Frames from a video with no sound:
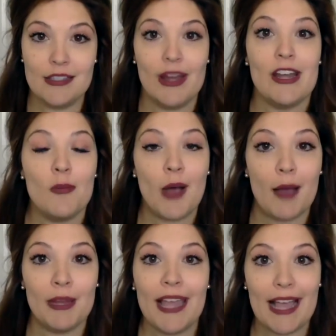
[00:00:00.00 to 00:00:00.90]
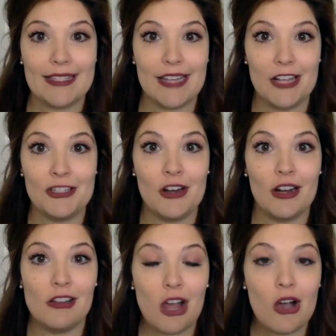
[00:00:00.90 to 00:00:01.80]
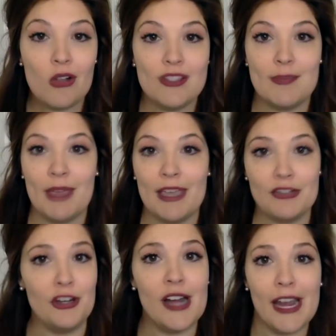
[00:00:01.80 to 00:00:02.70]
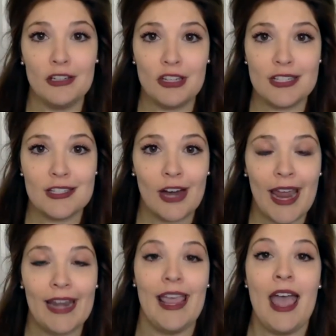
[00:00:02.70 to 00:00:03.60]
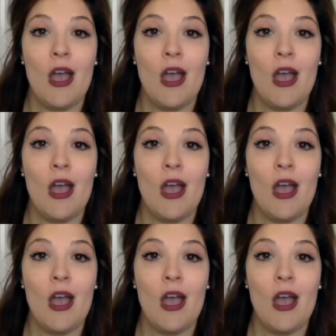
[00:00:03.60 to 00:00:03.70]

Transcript: So I know Bobbi has touched on clothes and making sure your hair looks great.